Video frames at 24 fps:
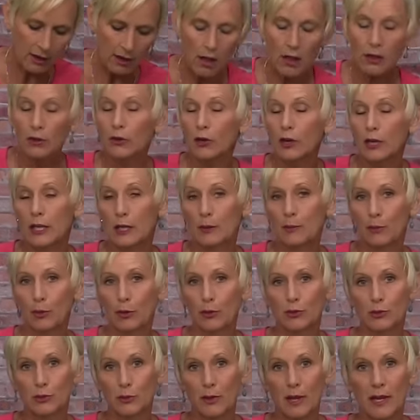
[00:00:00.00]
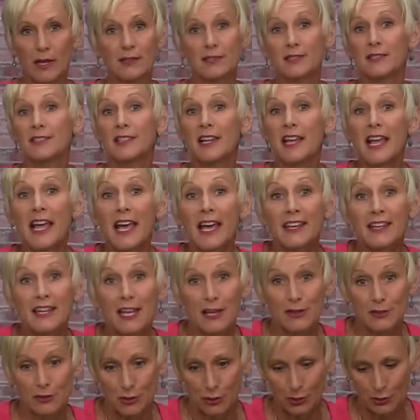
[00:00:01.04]
color keeper to a stand
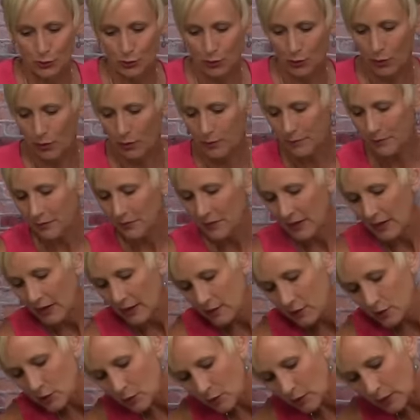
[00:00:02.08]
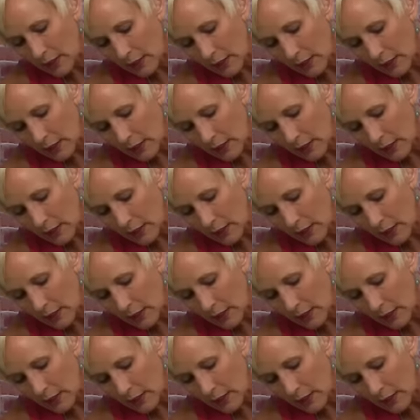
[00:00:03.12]
and store. So we're